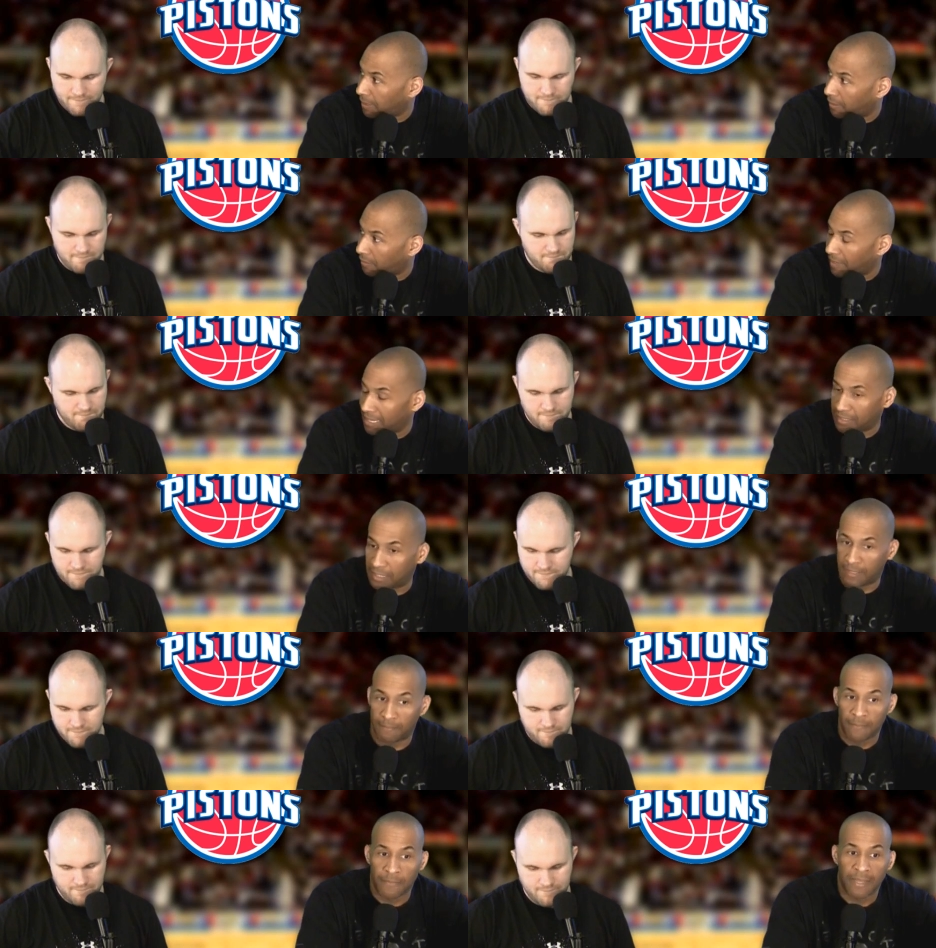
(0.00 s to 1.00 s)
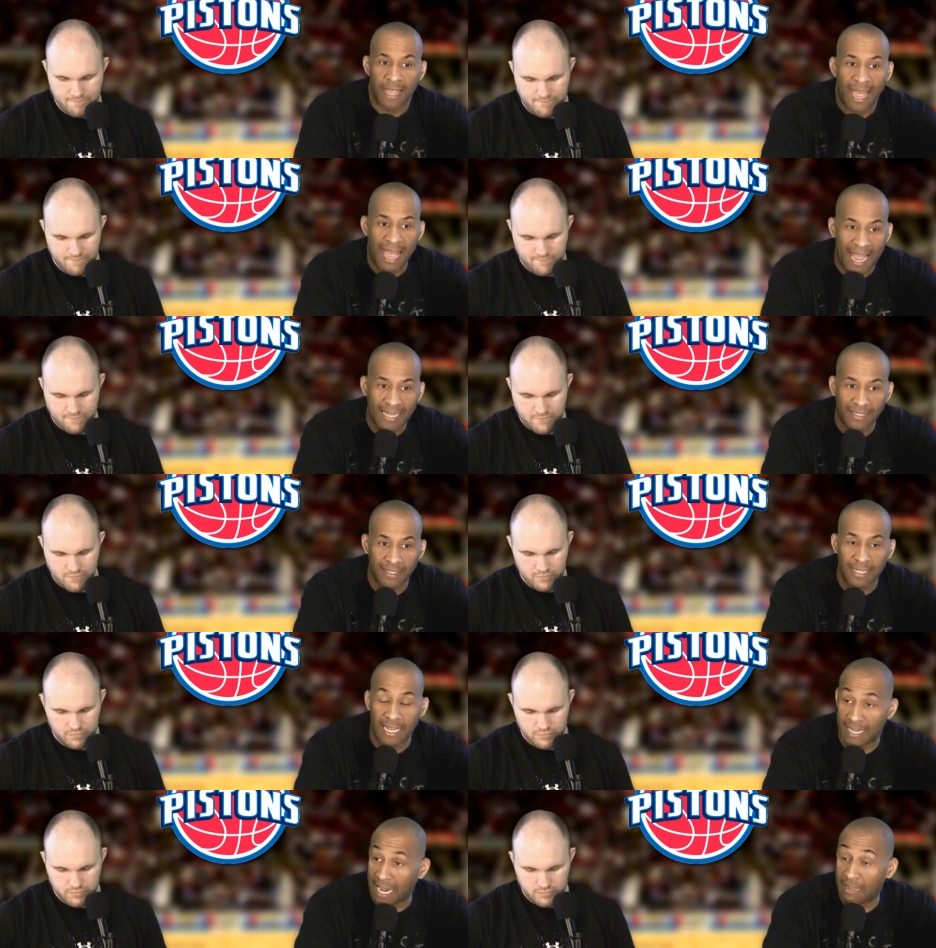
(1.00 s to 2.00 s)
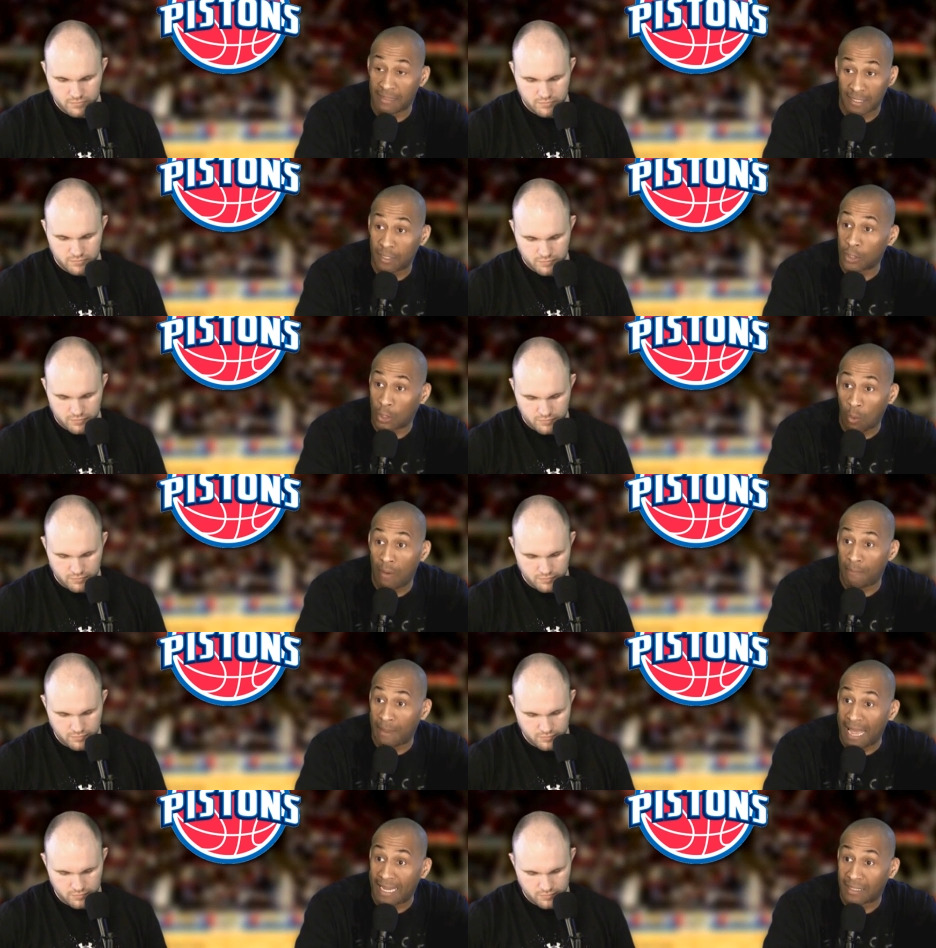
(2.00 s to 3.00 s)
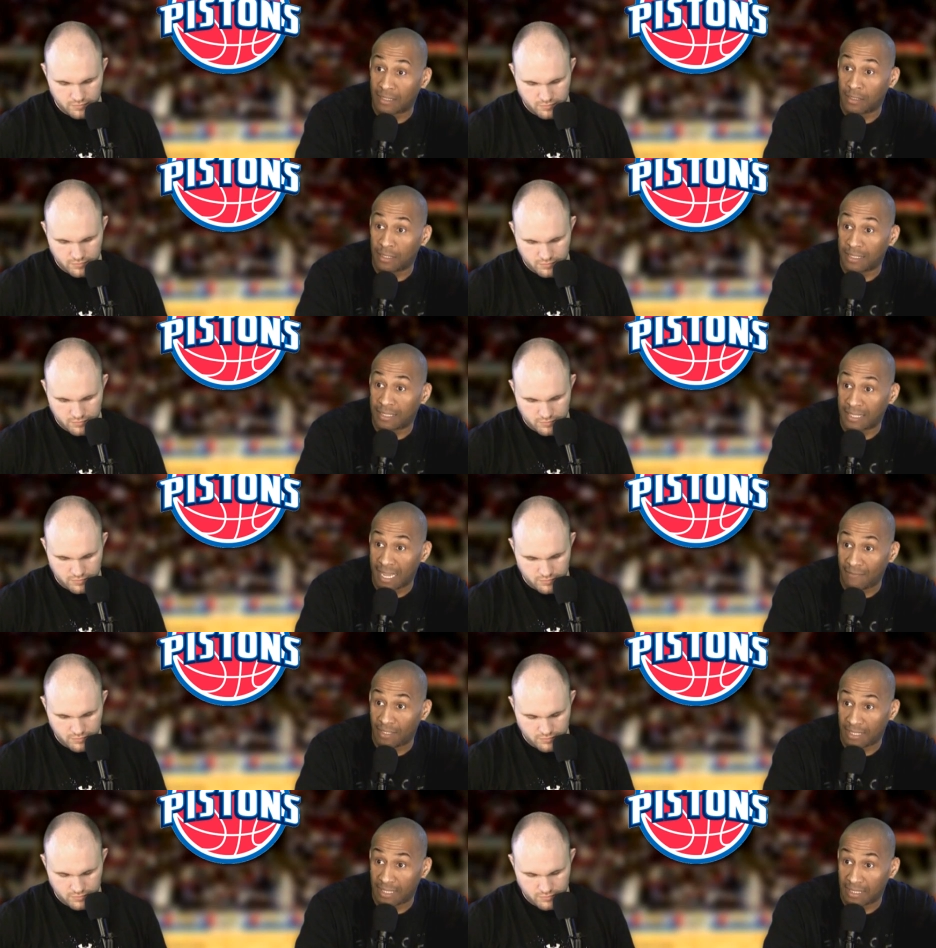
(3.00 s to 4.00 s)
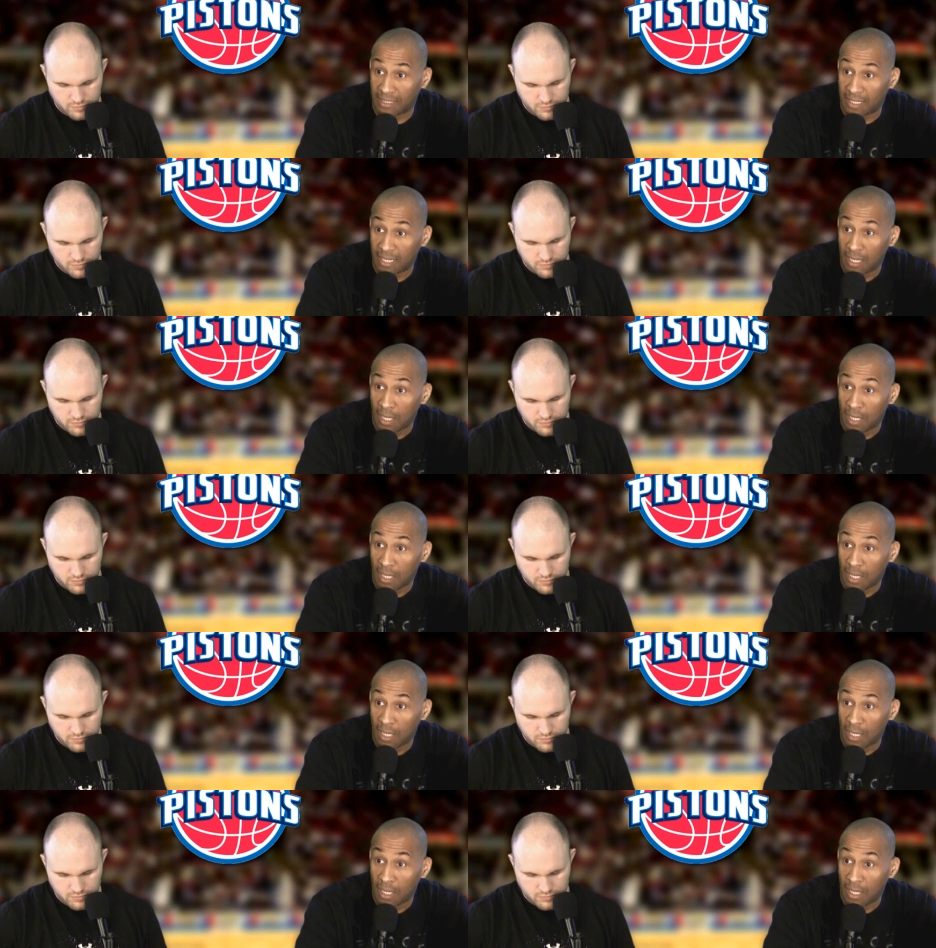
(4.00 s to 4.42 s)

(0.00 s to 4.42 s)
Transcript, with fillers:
Speaker 1: player on that team, actually. And this is going back to the 70s